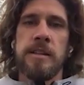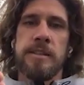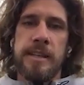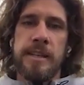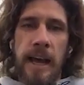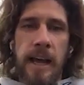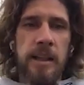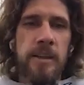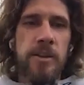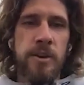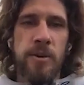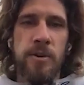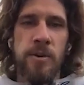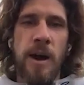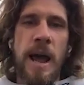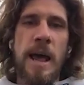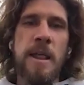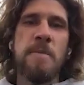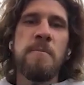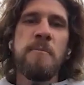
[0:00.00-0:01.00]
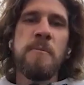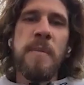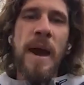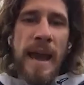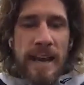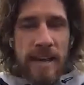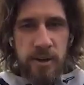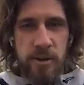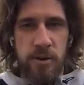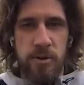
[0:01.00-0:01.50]
tell you and
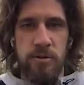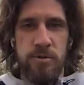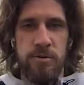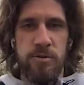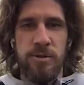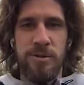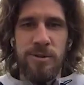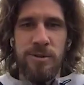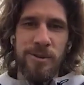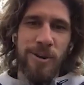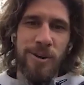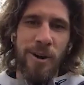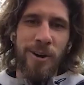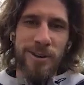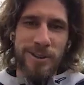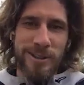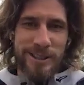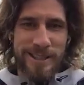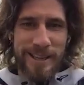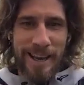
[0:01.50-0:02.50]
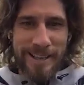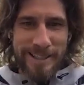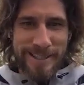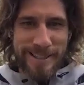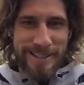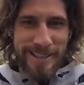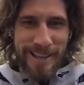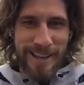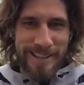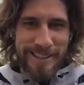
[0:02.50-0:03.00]
make you to do all these
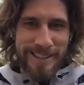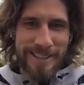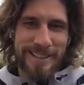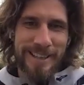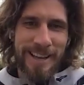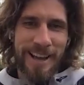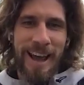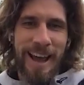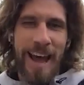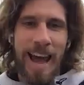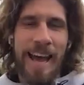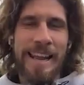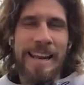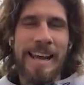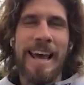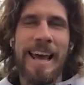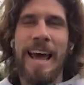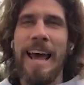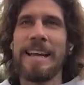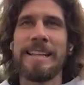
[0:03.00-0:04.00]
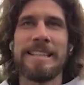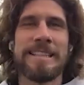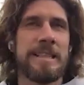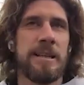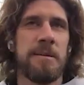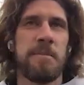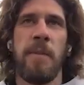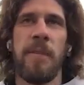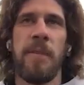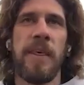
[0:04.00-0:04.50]
exercises. And I had
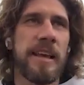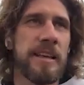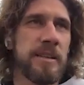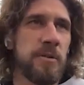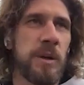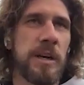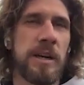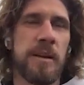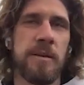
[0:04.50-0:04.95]
some things